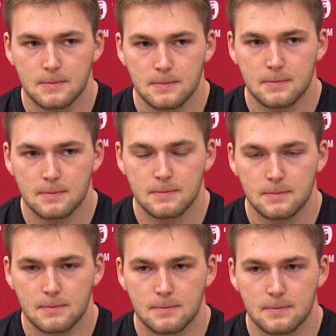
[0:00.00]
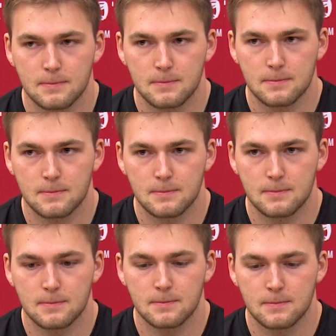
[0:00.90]
What have been the challenges and things
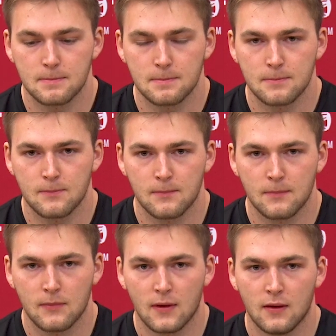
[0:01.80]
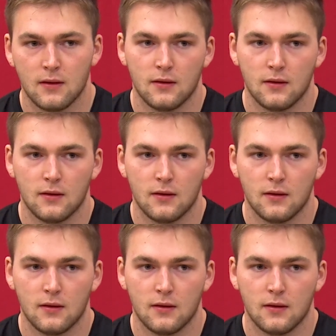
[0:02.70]
like that?